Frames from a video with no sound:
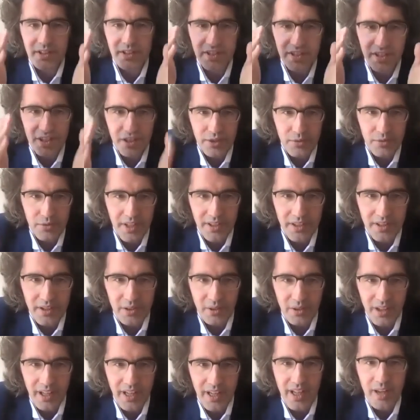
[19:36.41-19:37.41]
situate your
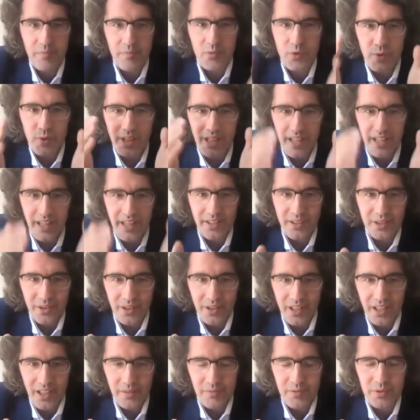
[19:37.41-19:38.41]
claim, relate your
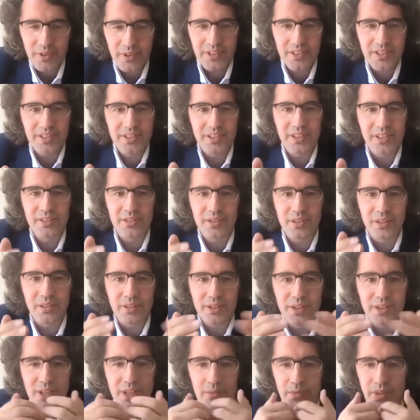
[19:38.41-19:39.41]
claim to existing
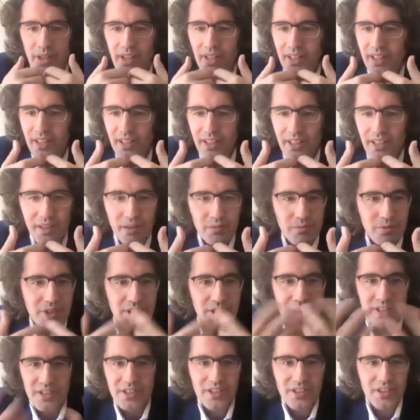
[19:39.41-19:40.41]
scholarship, which
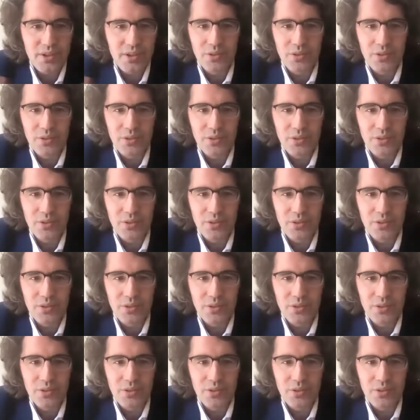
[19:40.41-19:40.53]
is